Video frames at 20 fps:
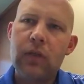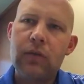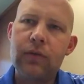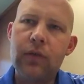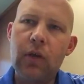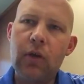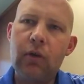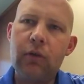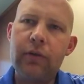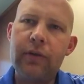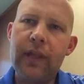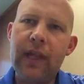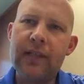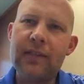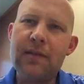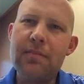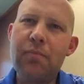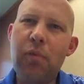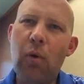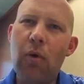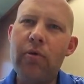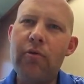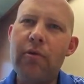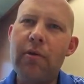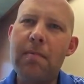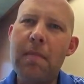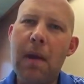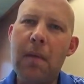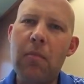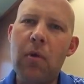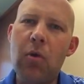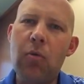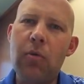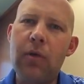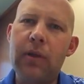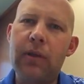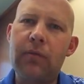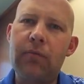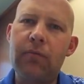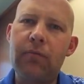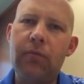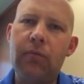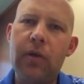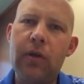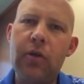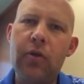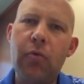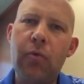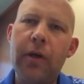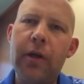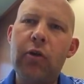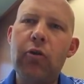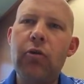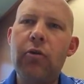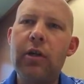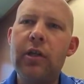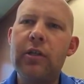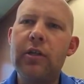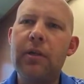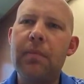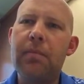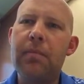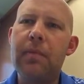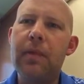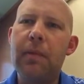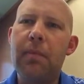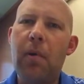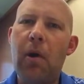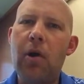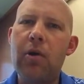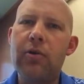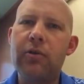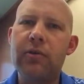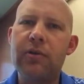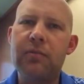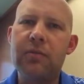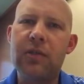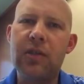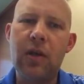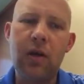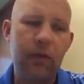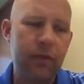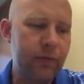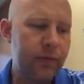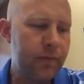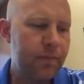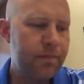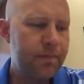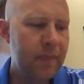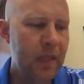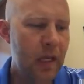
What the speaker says: So that's important to remember when you're recruiting the partners themselves.